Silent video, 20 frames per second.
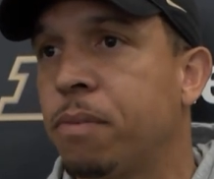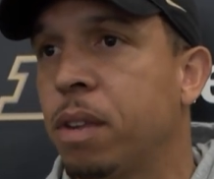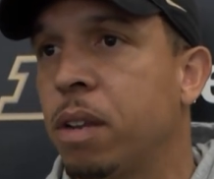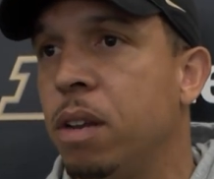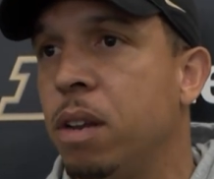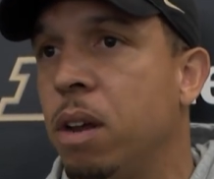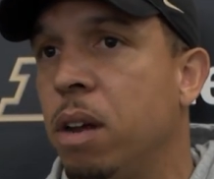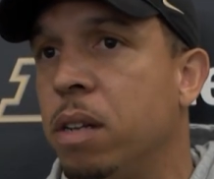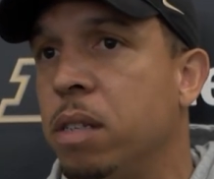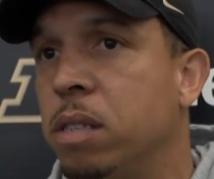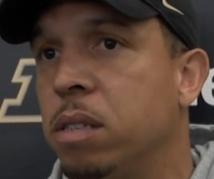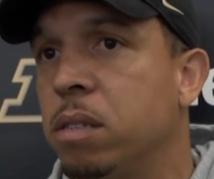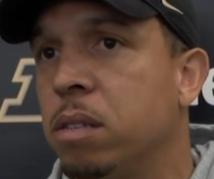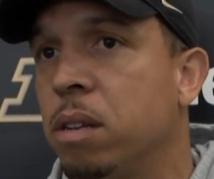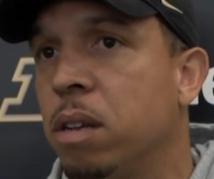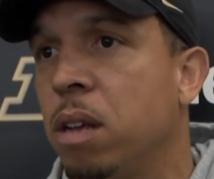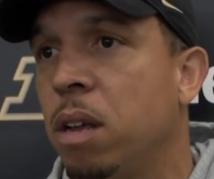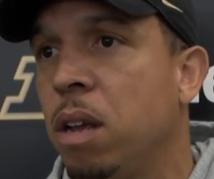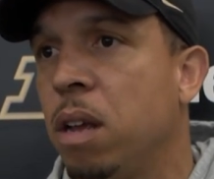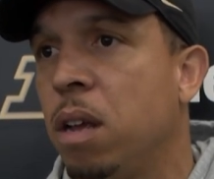You know, it's
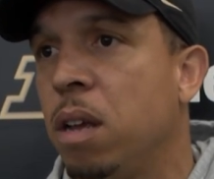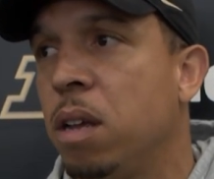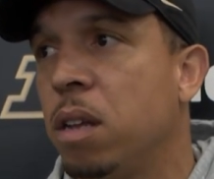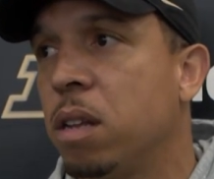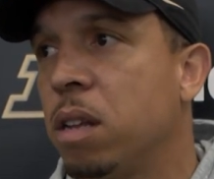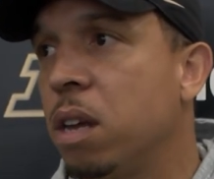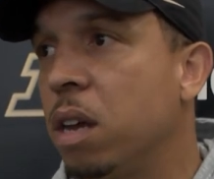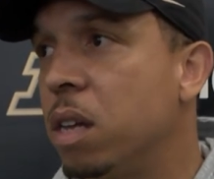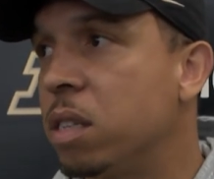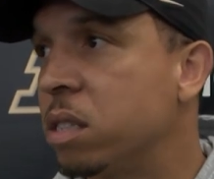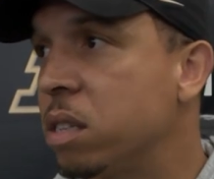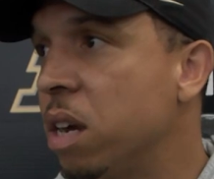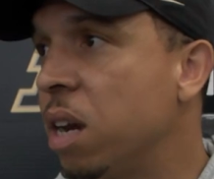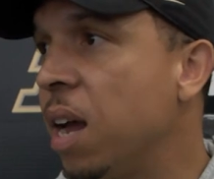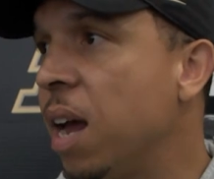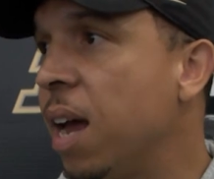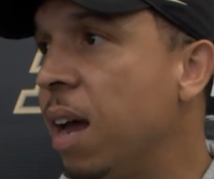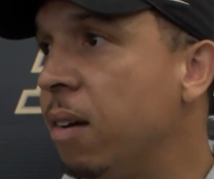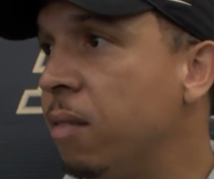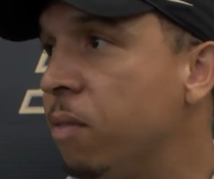good to
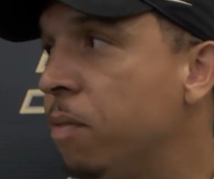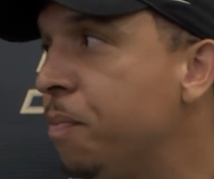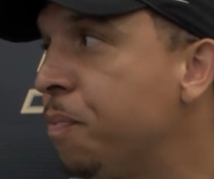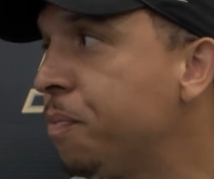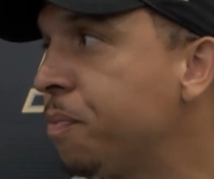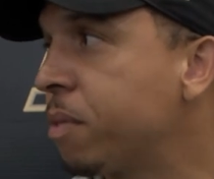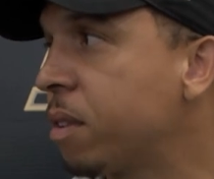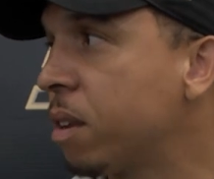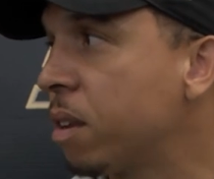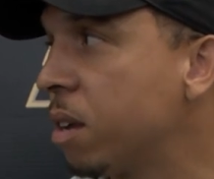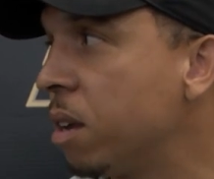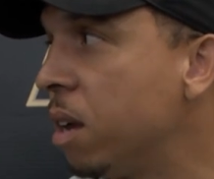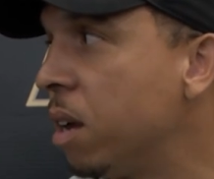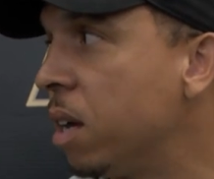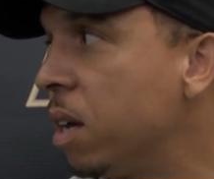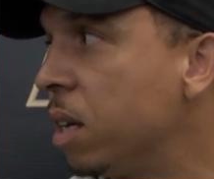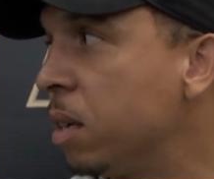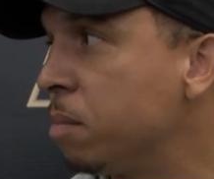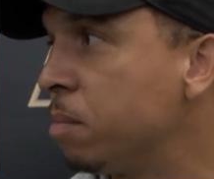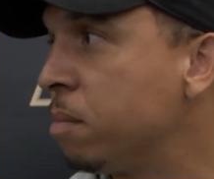
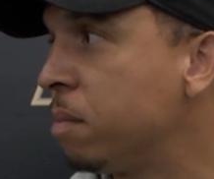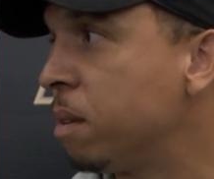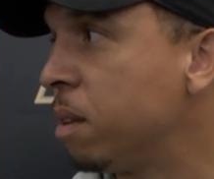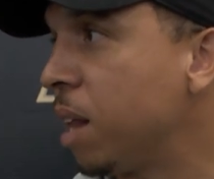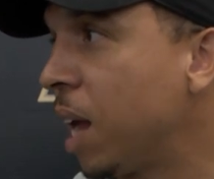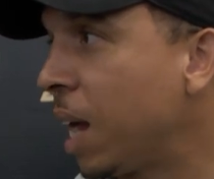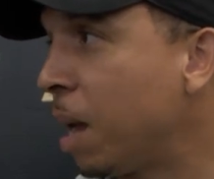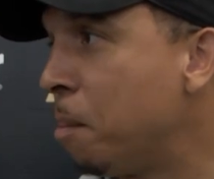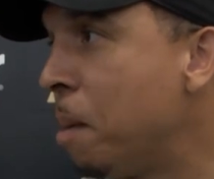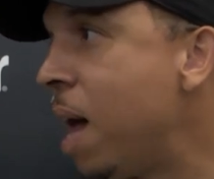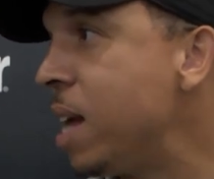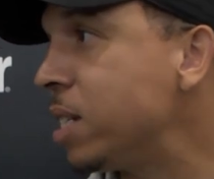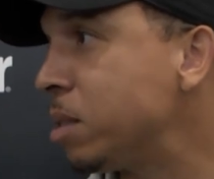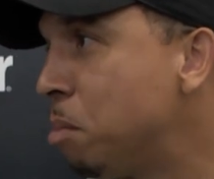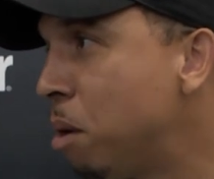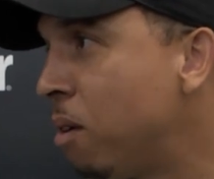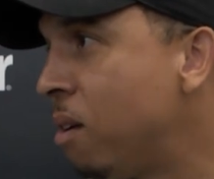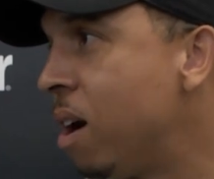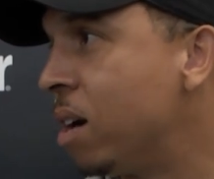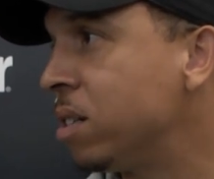have like a
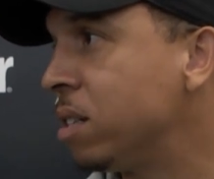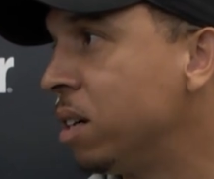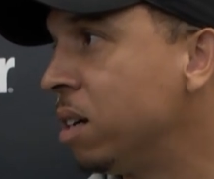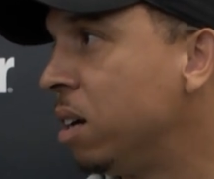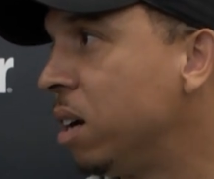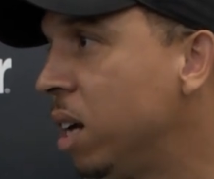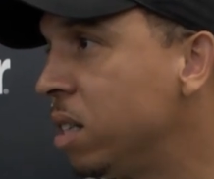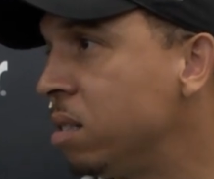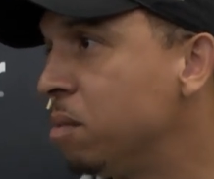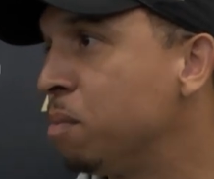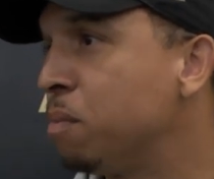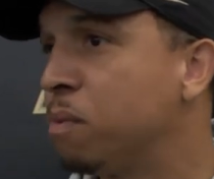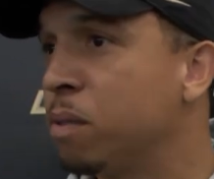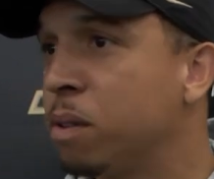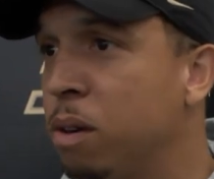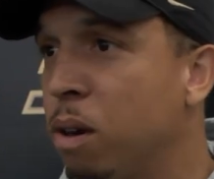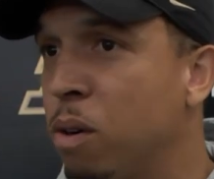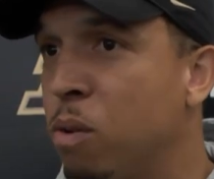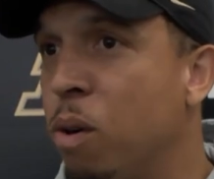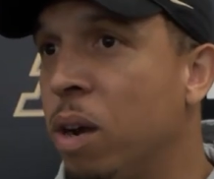basketball roster. You got
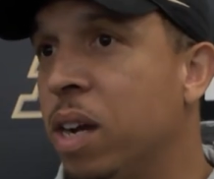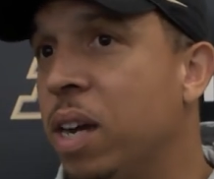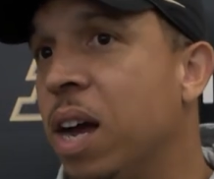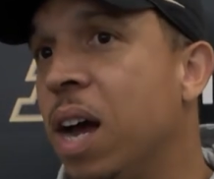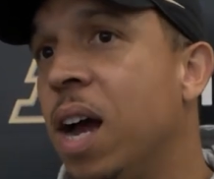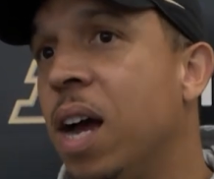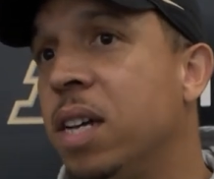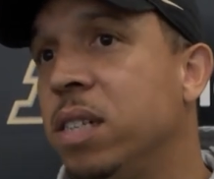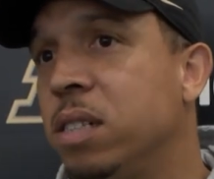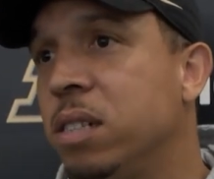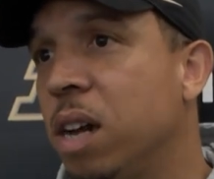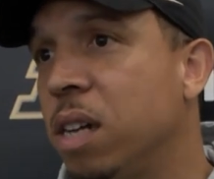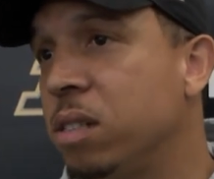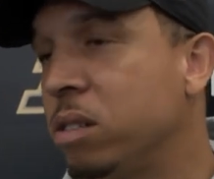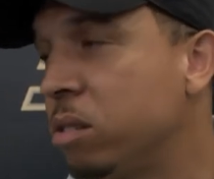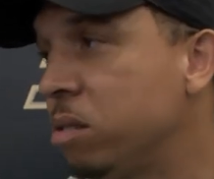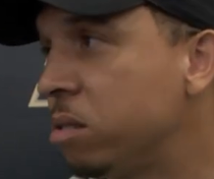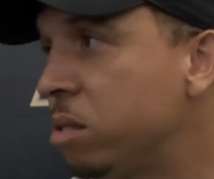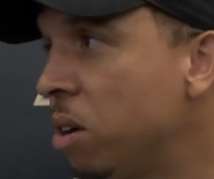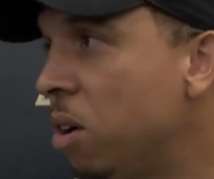your quick guys, you got
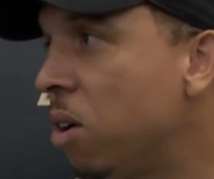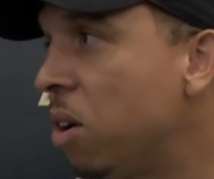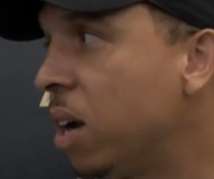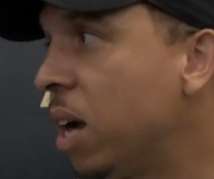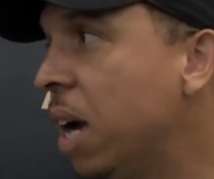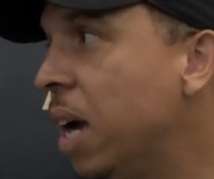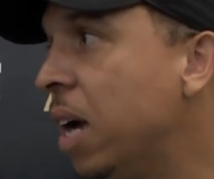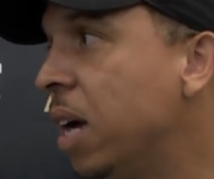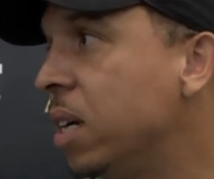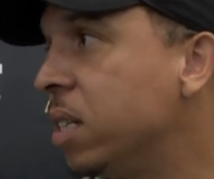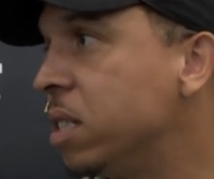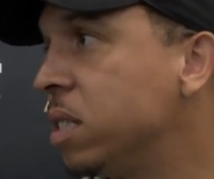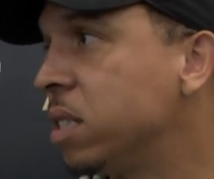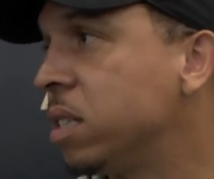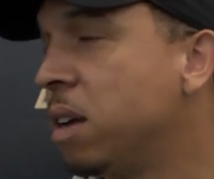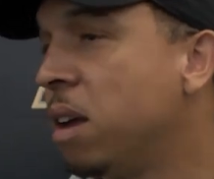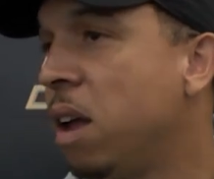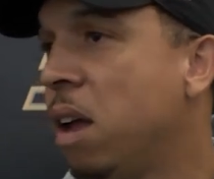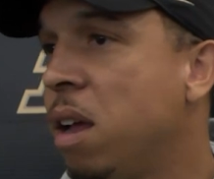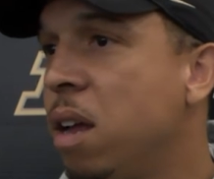your tall guys,
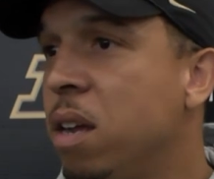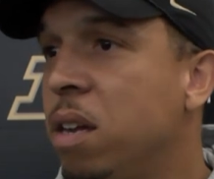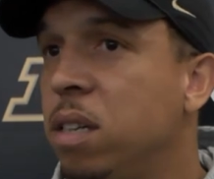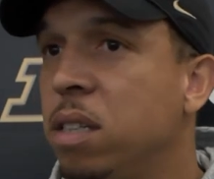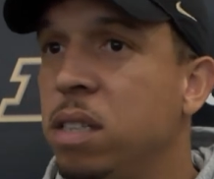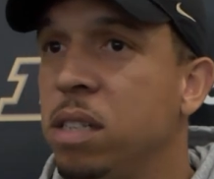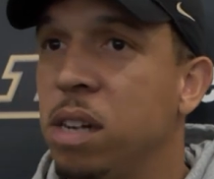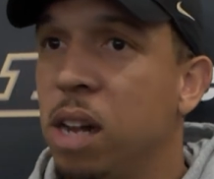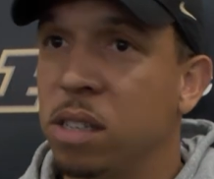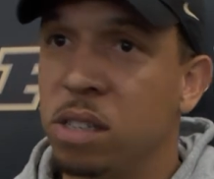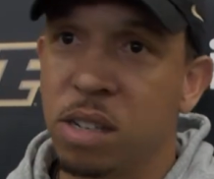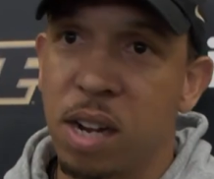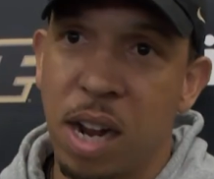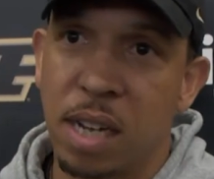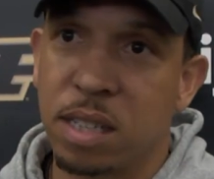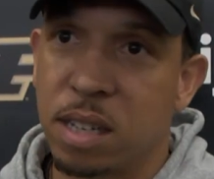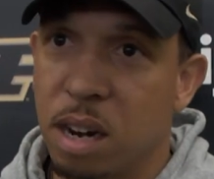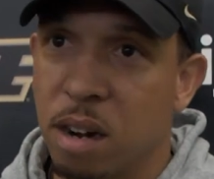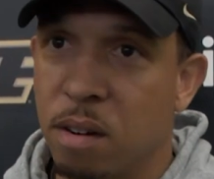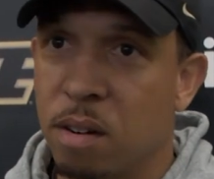you got your
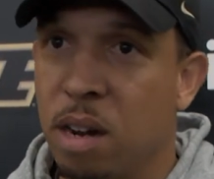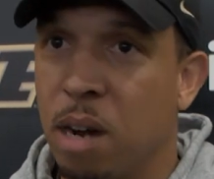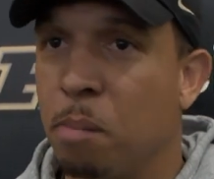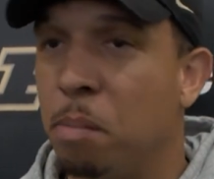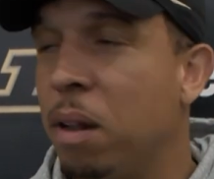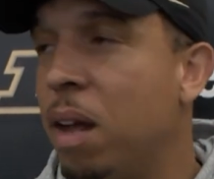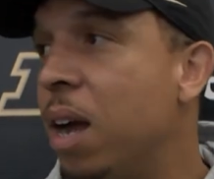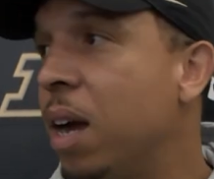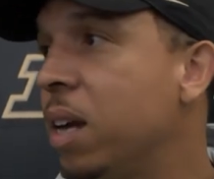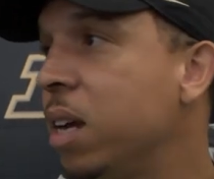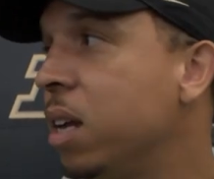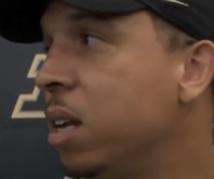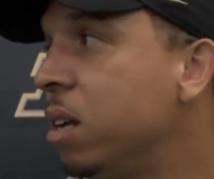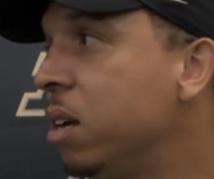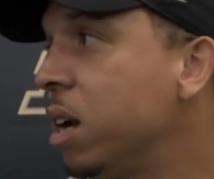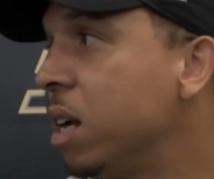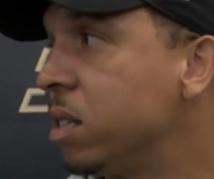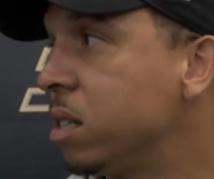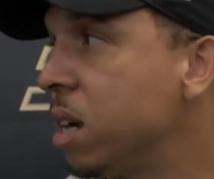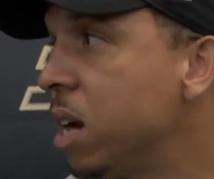guys that are good at blocking,
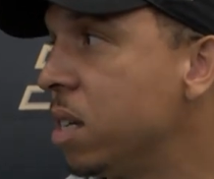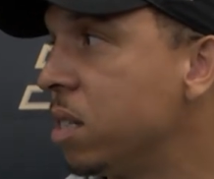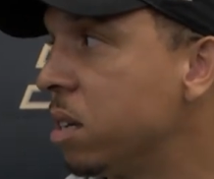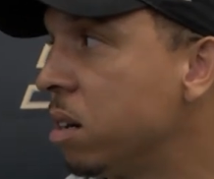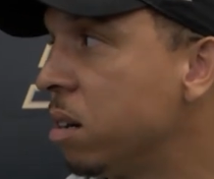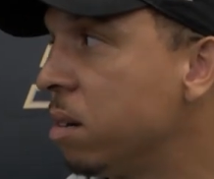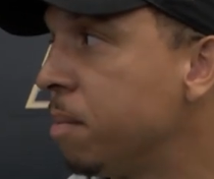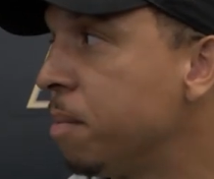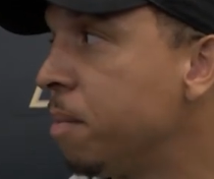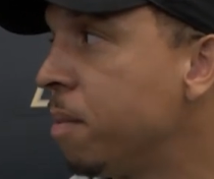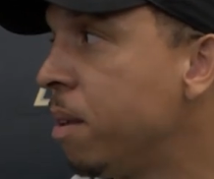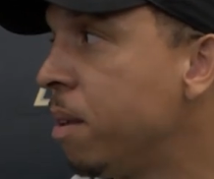you got your guys that are